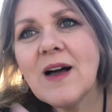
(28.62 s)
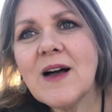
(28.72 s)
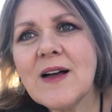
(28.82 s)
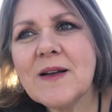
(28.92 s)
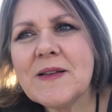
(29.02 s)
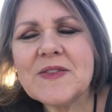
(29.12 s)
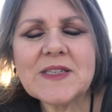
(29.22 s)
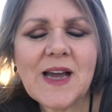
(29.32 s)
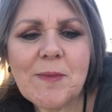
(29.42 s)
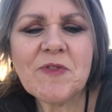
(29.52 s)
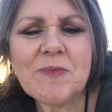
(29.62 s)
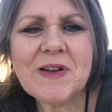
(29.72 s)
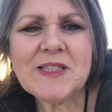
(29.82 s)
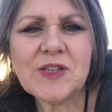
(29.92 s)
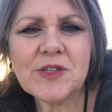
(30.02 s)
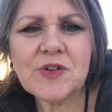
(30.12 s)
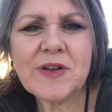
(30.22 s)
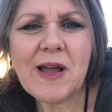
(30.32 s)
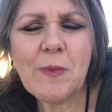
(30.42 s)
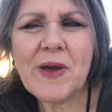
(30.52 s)
At the time of my
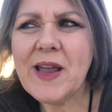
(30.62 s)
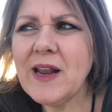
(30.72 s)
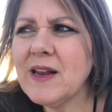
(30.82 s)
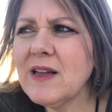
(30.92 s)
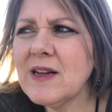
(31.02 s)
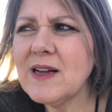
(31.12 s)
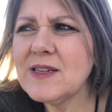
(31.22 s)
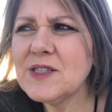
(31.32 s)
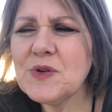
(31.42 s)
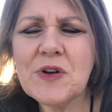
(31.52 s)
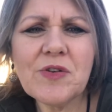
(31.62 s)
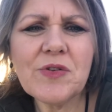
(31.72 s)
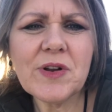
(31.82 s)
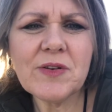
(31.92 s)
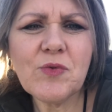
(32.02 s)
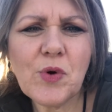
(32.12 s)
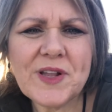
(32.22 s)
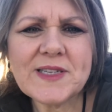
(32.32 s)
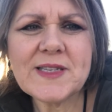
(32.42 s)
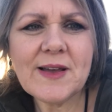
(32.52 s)
surgery, I weighed
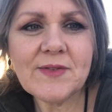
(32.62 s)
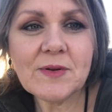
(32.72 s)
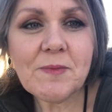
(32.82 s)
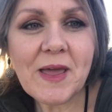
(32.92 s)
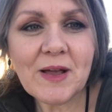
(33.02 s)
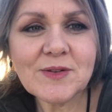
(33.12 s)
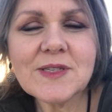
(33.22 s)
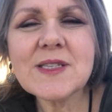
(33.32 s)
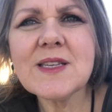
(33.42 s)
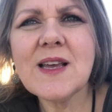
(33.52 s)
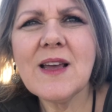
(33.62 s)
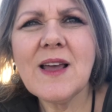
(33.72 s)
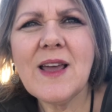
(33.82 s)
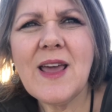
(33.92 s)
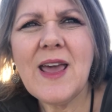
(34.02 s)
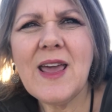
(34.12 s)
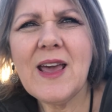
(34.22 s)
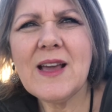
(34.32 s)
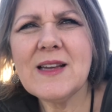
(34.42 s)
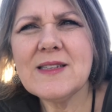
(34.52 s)
247 pounds,
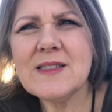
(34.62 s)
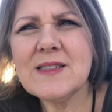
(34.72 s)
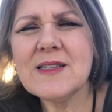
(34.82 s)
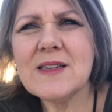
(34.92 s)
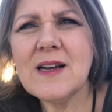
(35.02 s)
and